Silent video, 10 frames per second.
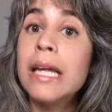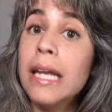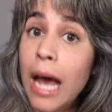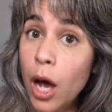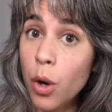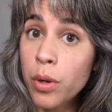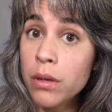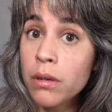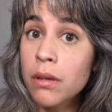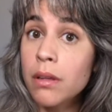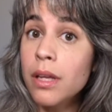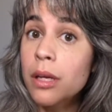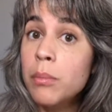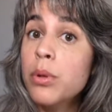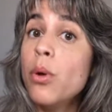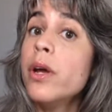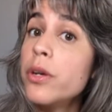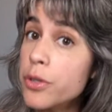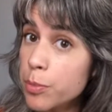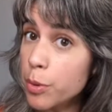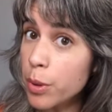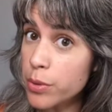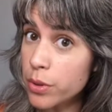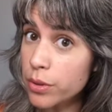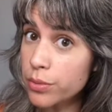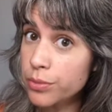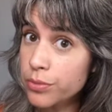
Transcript: Now, the employer's proposal.